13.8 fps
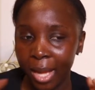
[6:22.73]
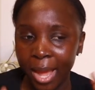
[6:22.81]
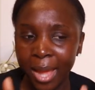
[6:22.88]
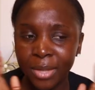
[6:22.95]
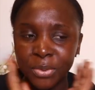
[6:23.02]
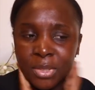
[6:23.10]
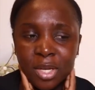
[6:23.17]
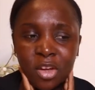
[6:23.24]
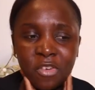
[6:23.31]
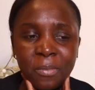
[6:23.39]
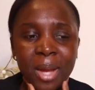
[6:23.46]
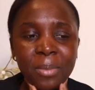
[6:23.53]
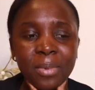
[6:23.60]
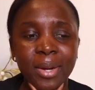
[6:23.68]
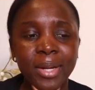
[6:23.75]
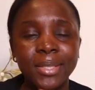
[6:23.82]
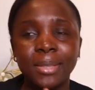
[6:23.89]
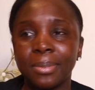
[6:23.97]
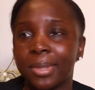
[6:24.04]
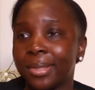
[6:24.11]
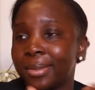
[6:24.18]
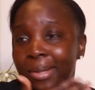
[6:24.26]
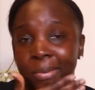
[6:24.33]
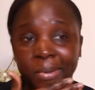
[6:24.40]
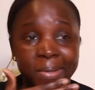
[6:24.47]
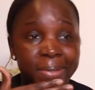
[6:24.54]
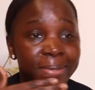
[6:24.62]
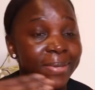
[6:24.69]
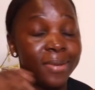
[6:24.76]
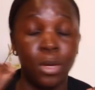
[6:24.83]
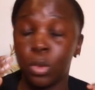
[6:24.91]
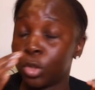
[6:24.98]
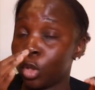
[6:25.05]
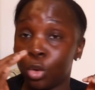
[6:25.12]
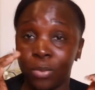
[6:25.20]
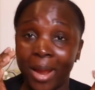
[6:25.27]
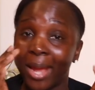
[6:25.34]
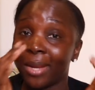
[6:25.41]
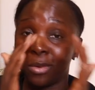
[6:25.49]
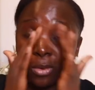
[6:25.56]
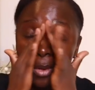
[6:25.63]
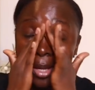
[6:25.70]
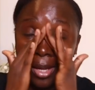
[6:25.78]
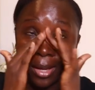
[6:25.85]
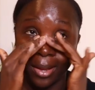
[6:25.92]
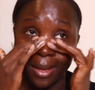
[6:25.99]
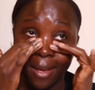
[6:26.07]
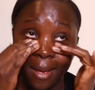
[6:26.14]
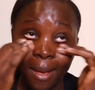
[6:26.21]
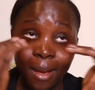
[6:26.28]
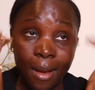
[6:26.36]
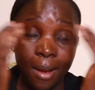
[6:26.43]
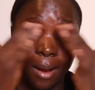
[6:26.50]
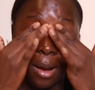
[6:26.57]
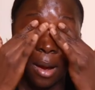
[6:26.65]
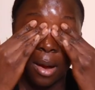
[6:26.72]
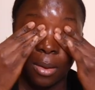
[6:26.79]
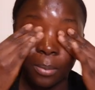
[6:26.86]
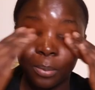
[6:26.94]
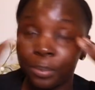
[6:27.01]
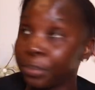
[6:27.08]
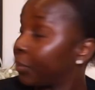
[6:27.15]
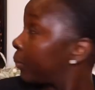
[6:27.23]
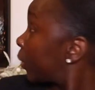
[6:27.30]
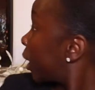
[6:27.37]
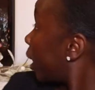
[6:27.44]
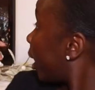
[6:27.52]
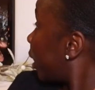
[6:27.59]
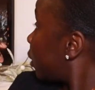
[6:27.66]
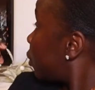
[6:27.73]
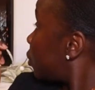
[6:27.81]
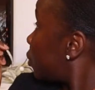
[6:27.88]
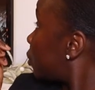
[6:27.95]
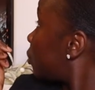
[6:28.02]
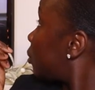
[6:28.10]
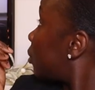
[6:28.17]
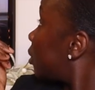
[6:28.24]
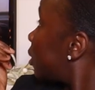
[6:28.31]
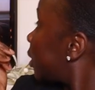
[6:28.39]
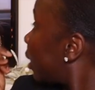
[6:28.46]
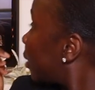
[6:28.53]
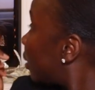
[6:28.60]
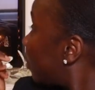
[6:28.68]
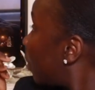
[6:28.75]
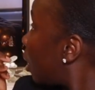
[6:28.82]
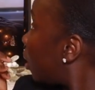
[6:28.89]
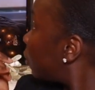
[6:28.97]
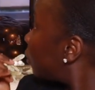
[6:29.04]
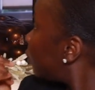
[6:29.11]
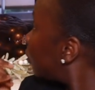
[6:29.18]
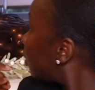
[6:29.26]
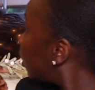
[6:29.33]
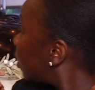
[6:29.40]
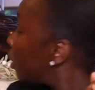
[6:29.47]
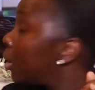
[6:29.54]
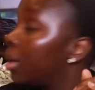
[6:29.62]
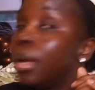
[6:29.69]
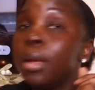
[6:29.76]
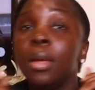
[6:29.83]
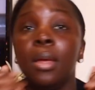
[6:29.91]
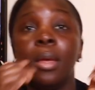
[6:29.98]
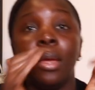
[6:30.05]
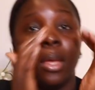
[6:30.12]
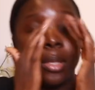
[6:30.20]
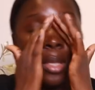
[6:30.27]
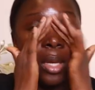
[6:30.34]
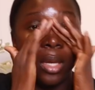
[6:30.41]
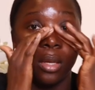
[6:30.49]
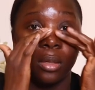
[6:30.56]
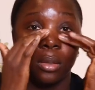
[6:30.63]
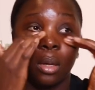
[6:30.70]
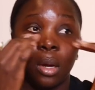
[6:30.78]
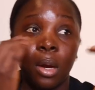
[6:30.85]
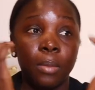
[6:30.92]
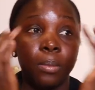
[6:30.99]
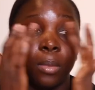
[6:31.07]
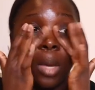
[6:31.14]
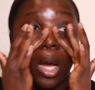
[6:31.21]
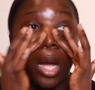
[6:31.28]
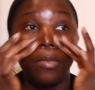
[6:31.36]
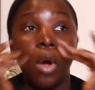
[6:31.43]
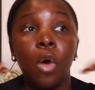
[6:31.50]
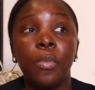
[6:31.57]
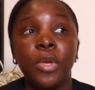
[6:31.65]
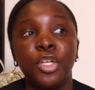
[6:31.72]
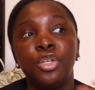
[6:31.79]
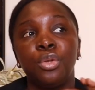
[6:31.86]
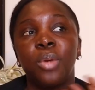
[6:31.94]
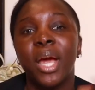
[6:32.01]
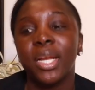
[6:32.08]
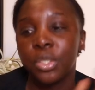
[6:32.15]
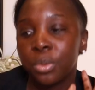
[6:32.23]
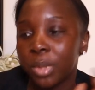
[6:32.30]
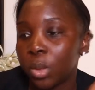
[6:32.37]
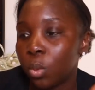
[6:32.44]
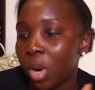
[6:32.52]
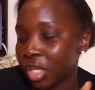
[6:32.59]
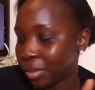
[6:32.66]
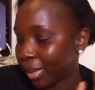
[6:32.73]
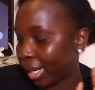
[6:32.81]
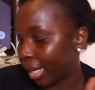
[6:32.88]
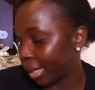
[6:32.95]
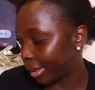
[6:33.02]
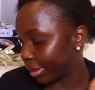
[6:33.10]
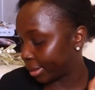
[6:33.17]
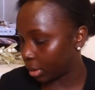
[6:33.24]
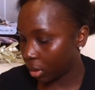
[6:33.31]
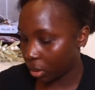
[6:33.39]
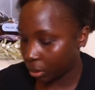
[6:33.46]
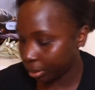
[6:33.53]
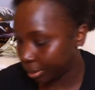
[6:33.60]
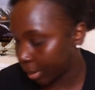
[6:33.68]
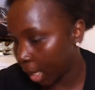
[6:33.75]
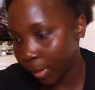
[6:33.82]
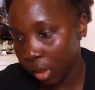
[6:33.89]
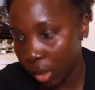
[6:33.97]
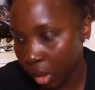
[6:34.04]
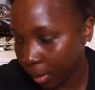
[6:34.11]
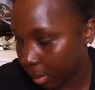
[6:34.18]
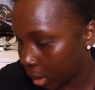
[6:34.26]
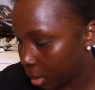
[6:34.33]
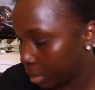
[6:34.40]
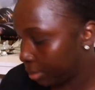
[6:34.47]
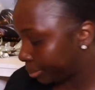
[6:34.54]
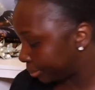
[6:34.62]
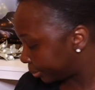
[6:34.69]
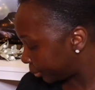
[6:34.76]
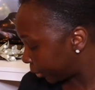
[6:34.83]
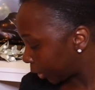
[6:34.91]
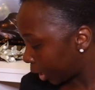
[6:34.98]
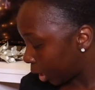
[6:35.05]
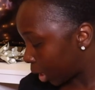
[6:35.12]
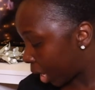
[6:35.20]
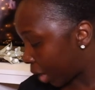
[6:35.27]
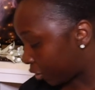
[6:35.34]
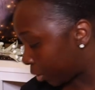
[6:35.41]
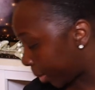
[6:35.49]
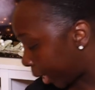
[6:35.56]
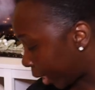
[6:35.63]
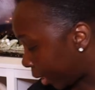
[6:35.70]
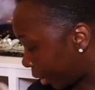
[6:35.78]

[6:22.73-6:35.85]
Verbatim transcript: I had to take off my braids because they were they were so raggedy looking. Um, had to take them off. And then um, I'm hoping to actually wash my hair. So I'm not going to be having my